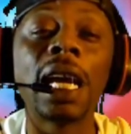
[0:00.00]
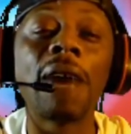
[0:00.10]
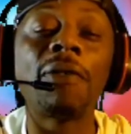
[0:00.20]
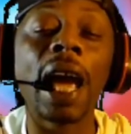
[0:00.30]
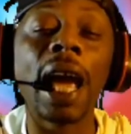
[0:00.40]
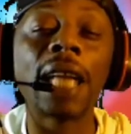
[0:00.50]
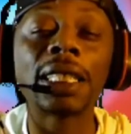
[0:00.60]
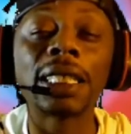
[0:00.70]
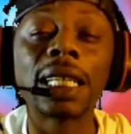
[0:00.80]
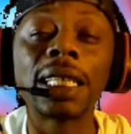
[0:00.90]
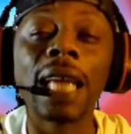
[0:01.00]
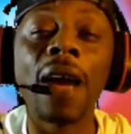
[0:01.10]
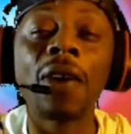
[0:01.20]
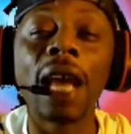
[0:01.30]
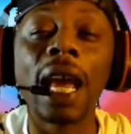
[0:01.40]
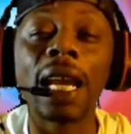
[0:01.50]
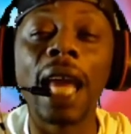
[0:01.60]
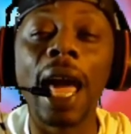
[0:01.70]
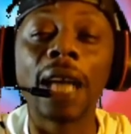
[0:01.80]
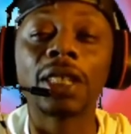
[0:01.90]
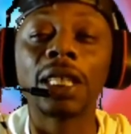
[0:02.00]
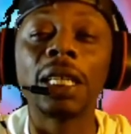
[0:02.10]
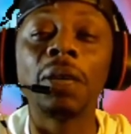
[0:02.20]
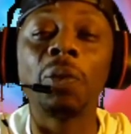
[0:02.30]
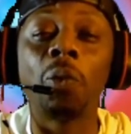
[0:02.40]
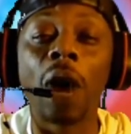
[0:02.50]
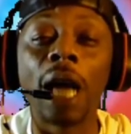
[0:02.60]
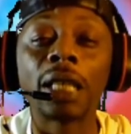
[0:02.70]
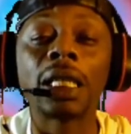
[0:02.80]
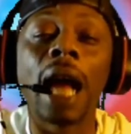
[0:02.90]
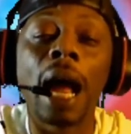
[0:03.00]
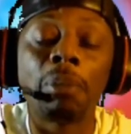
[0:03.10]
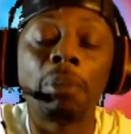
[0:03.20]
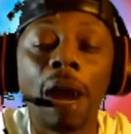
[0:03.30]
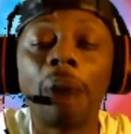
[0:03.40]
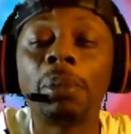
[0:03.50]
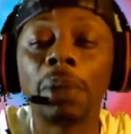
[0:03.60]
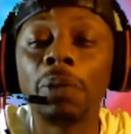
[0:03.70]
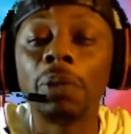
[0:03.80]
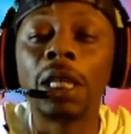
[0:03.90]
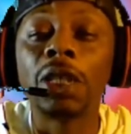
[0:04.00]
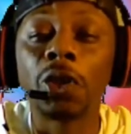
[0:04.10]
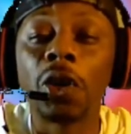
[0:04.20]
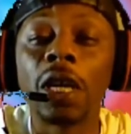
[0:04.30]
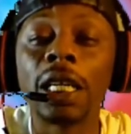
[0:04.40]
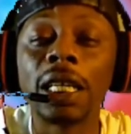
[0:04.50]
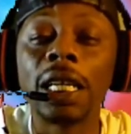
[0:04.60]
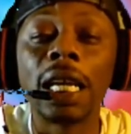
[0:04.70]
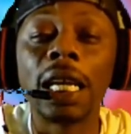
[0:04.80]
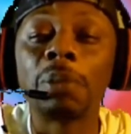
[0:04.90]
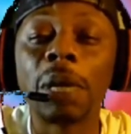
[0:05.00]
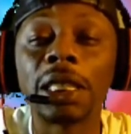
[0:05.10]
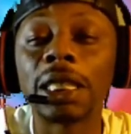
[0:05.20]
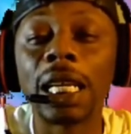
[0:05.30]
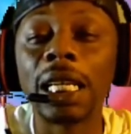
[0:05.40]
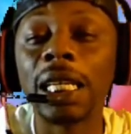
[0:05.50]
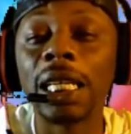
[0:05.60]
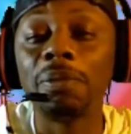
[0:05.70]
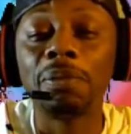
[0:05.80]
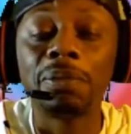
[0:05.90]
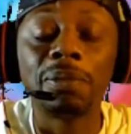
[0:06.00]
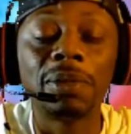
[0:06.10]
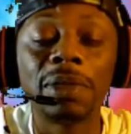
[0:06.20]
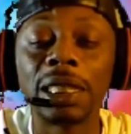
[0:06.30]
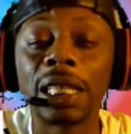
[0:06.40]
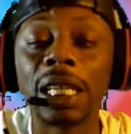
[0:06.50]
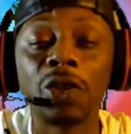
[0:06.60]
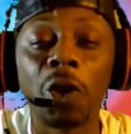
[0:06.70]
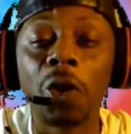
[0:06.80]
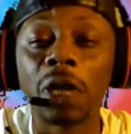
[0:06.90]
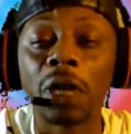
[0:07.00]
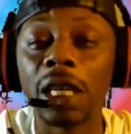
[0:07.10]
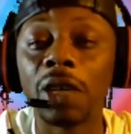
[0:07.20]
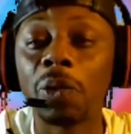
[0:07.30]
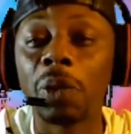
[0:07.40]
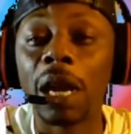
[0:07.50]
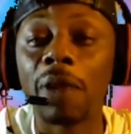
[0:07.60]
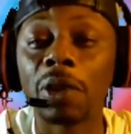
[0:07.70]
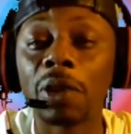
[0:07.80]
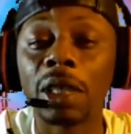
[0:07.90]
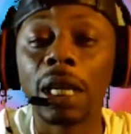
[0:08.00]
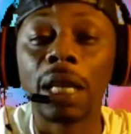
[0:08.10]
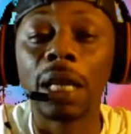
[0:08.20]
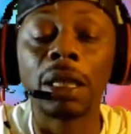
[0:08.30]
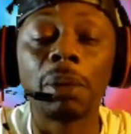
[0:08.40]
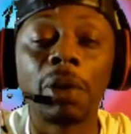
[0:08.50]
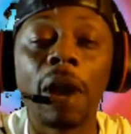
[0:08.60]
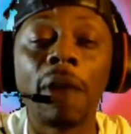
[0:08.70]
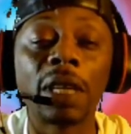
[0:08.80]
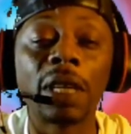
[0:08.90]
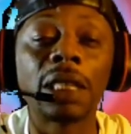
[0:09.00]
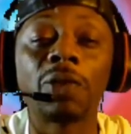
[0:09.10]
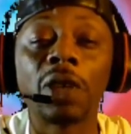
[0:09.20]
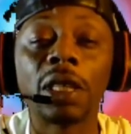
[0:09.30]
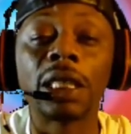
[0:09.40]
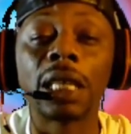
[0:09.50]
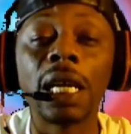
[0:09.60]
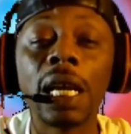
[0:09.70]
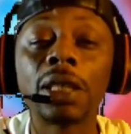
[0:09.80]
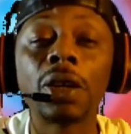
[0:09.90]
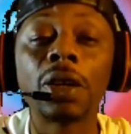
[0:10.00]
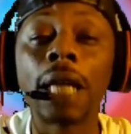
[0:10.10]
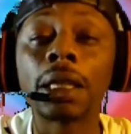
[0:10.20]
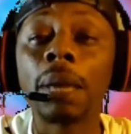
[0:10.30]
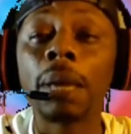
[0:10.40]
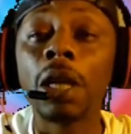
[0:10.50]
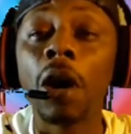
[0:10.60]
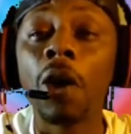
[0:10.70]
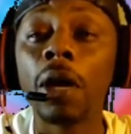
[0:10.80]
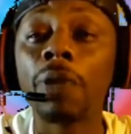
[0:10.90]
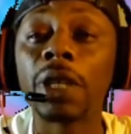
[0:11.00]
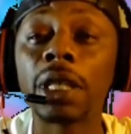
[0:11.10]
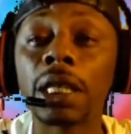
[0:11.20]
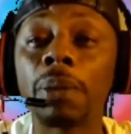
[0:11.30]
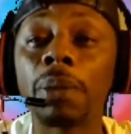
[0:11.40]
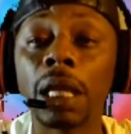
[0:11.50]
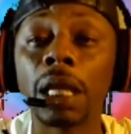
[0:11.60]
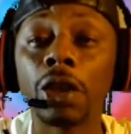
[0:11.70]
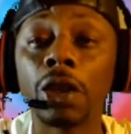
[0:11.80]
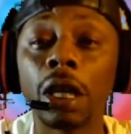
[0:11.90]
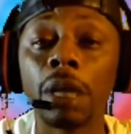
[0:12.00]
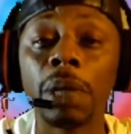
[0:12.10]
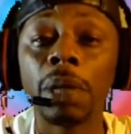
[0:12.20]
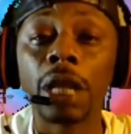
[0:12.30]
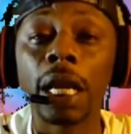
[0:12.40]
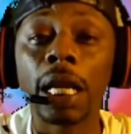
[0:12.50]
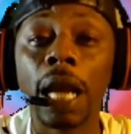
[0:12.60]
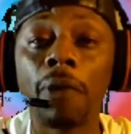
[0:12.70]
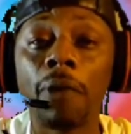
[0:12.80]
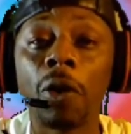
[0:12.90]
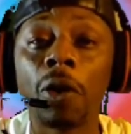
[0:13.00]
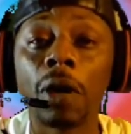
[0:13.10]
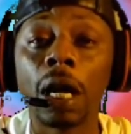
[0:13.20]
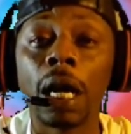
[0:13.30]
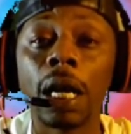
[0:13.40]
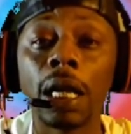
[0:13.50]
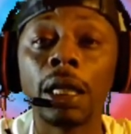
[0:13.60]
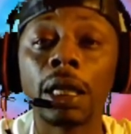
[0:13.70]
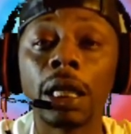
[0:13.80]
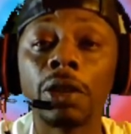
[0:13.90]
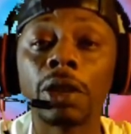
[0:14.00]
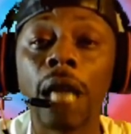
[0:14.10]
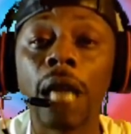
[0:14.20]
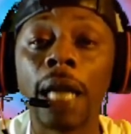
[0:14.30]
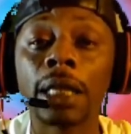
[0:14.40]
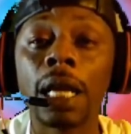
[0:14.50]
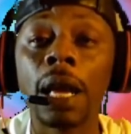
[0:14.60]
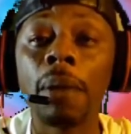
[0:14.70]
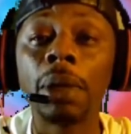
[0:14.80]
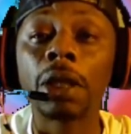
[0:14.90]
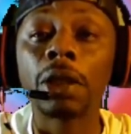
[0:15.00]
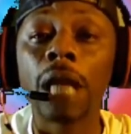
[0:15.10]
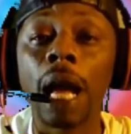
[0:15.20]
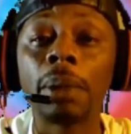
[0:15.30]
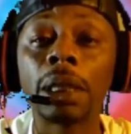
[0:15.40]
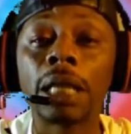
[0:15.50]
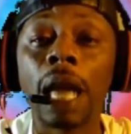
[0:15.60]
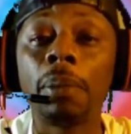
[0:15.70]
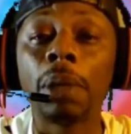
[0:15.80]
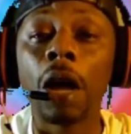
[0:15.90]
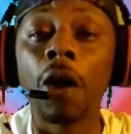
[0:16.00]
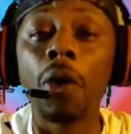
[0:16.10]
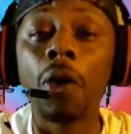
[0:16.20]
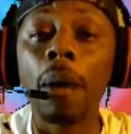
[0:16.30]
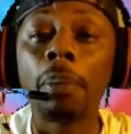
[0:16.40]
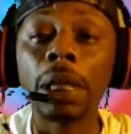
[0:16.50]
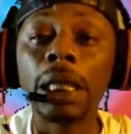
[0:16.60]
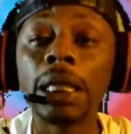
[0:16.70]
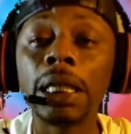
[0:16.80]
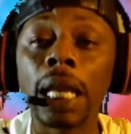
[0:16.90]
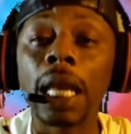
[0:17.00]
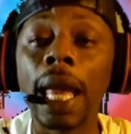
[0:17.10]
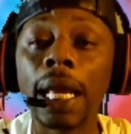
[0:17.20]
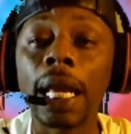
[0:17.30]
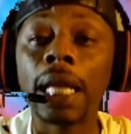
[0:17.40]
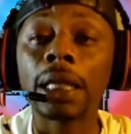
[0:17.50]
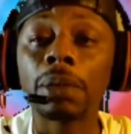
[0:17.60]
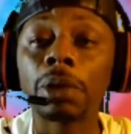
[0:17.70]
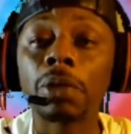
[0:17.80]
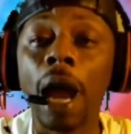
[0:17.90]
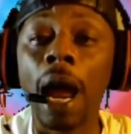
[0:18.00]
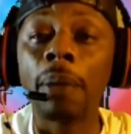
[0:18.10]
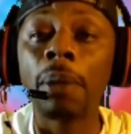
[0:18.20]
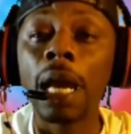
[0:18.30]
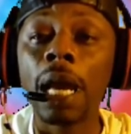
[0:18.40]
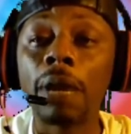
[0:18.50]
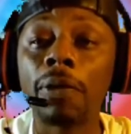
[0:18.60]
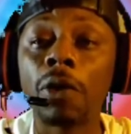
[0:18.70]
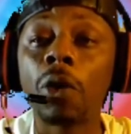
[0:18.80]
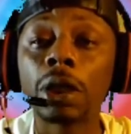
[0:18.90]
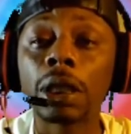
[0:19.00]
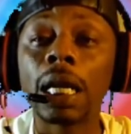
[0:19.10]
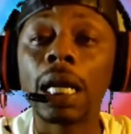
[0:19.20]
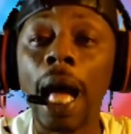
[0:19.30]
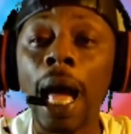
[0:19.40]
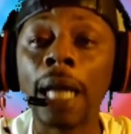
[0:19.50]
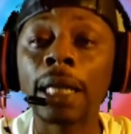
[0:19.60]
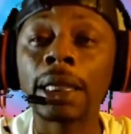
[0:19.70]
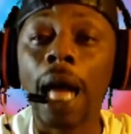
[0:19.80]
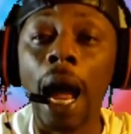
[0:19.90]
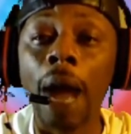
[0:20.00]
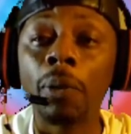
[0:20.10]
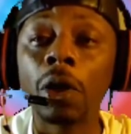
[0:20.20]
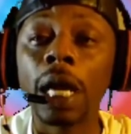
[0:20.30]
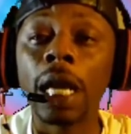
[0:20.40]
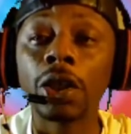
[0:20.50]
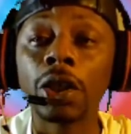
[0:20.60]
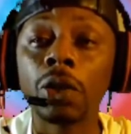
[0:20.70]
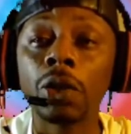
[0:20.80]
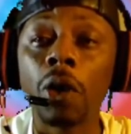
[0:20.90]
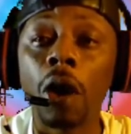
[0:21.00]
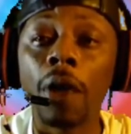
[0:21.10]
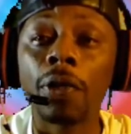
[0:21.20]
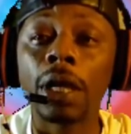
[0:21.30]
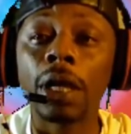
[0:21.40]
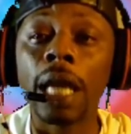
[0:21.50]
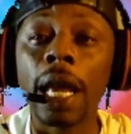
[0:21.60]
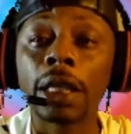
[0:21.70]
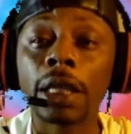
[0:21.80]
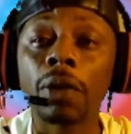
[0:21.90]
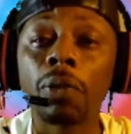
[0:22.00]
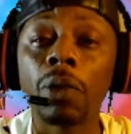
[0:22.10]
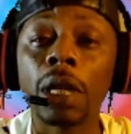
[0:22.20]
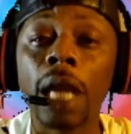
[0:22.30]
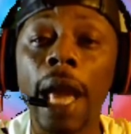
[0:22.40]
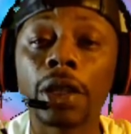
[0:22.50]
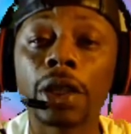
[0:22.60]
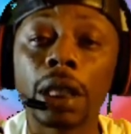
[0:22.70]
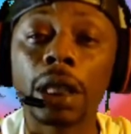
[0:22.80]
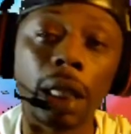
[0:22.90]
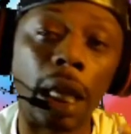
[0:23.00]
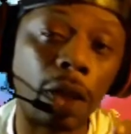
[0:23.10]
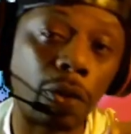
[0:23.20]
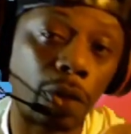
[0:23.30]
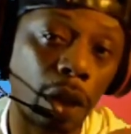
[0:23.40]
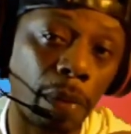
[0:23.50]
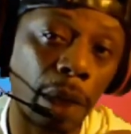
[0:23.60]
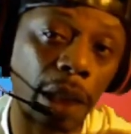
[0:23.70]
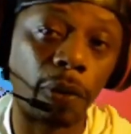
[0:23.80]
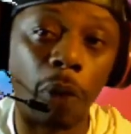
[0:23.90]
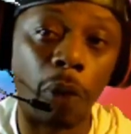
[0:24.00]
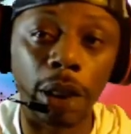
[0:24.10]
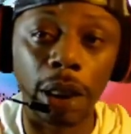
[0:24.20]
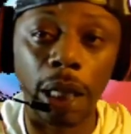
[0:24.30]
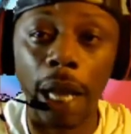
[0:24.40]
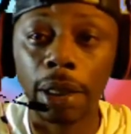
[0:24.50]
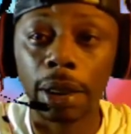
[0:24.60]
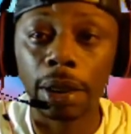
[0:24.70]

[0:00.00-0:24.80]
if I had to sit down and actually watch it, I probably would enjoy it as much as any ten year old kid or whatever uh, the demographic is for this. So guys, let me know if this is something that you're going to be checking out for uh, in the theaters, guys. Put those comments down below. Please like and subscribe. And of course, guys, I will catch you on the next reaction. Thank you so much for watching, guys.